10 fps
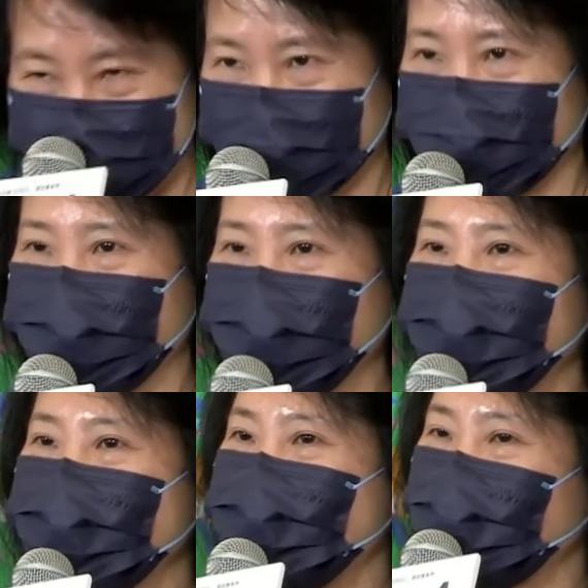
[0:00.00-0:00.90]
I've been a
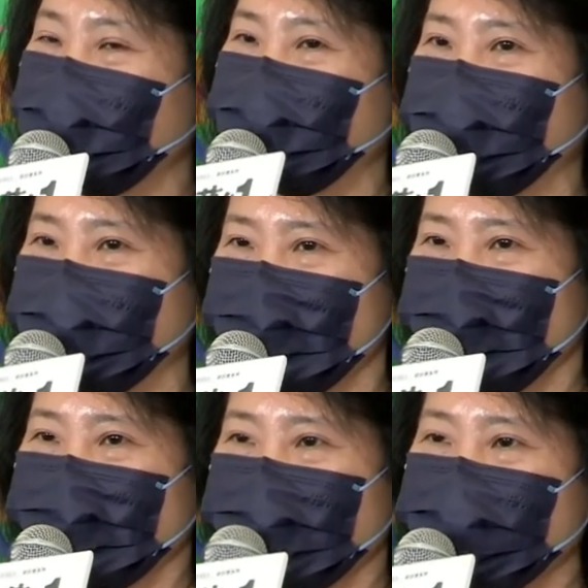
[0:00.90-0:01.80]
teacher for many
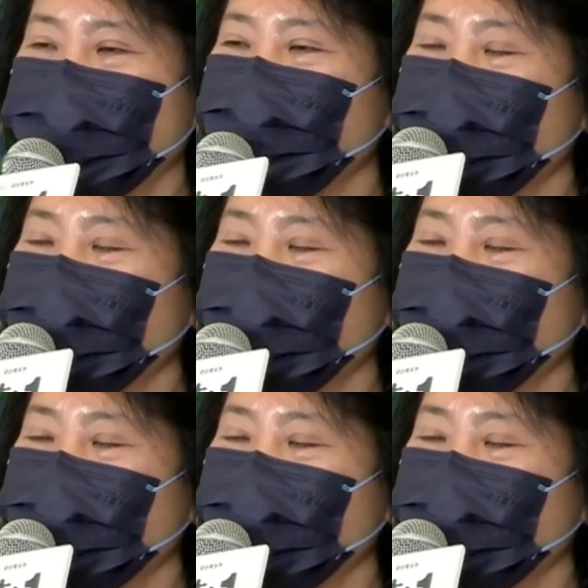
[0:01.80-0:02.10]
years.